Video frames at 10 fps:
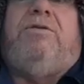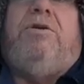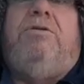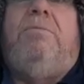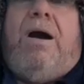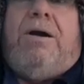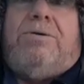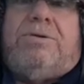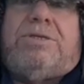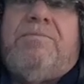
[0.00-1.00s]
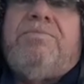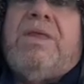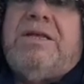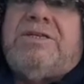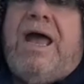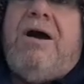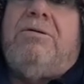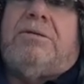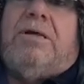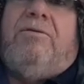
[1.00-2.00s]
a few miles
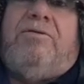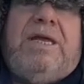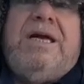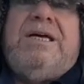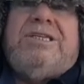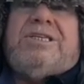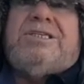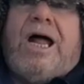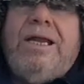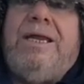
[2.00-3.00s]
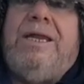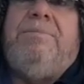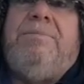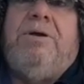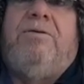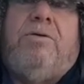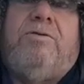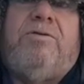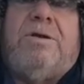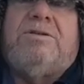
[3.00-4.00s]
south of the stunningly beautiful
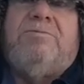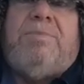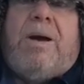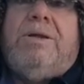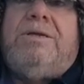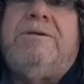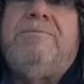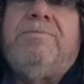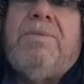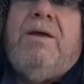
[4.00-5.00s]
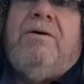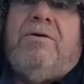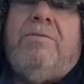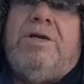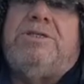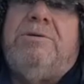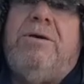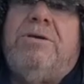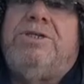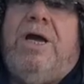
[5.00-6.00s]
forest of Bowland, from which the
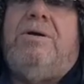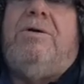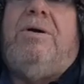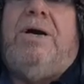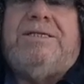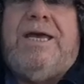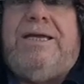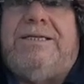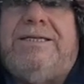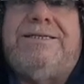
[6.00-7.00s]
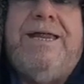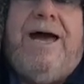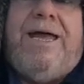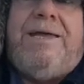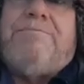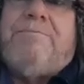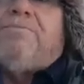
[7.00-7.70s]
Bowland Shale takes its name.